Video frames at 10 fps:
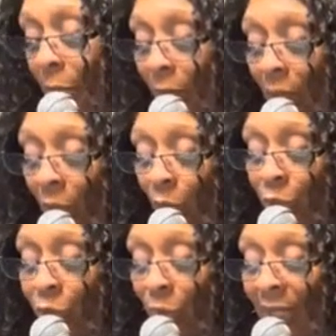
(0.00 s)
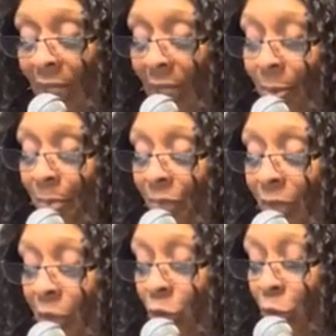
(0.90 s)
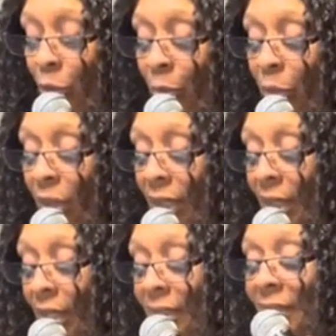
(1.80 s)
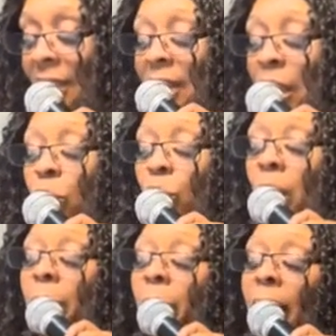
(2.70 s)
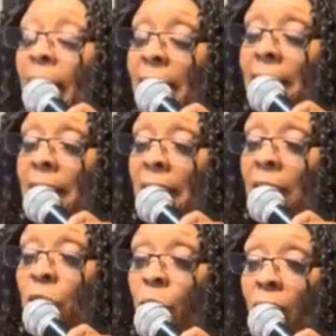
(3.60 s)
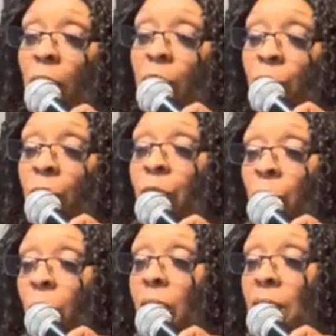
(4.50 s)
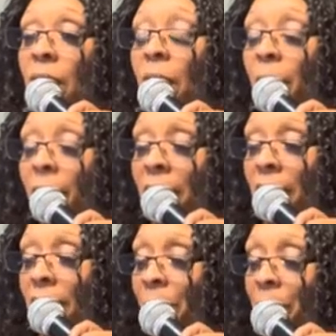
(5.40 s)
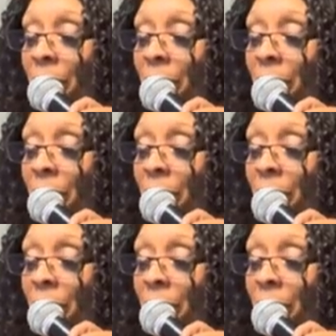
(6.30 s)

But also in, there's a scripture in there that says sexual immorality is grounds for divorce because,